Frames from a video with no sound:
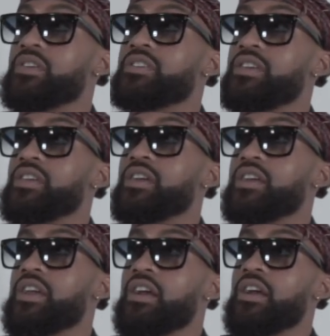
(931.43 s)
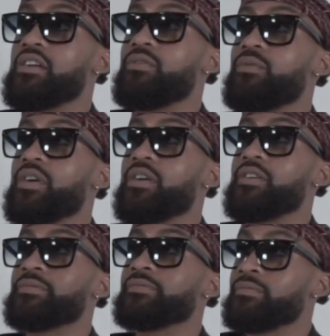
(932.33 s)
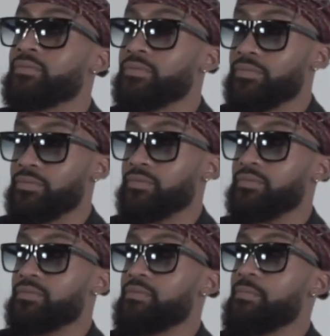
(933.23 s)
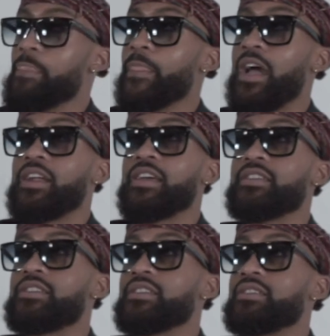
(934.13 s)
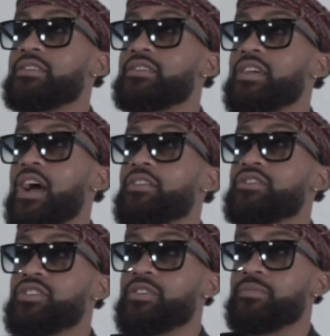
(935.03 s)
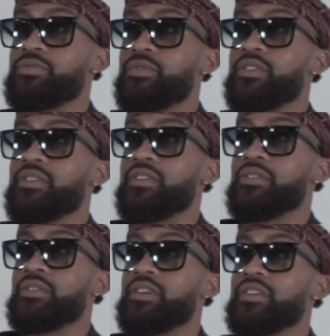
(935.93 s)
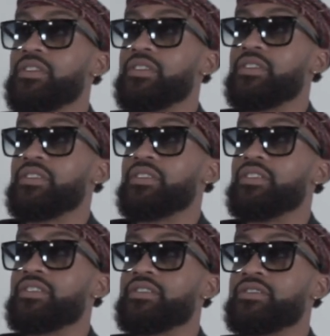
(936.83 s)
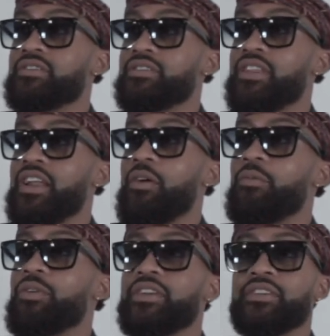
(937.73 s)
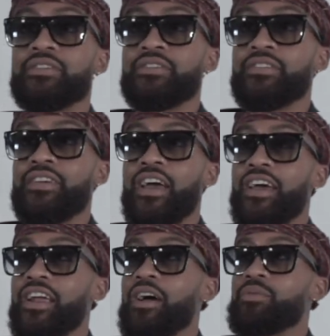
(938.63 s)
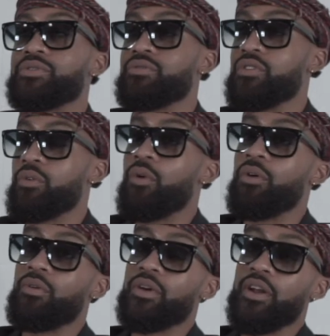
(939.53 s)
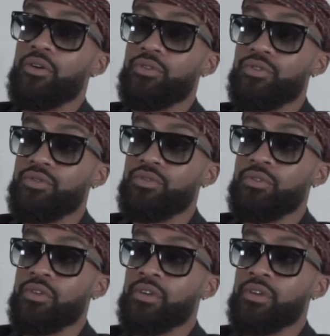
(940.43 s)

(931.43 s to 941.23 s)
my senior year where I didn't get the scholarships or the looks that I wanted. I had an opportunity to walk on at OU,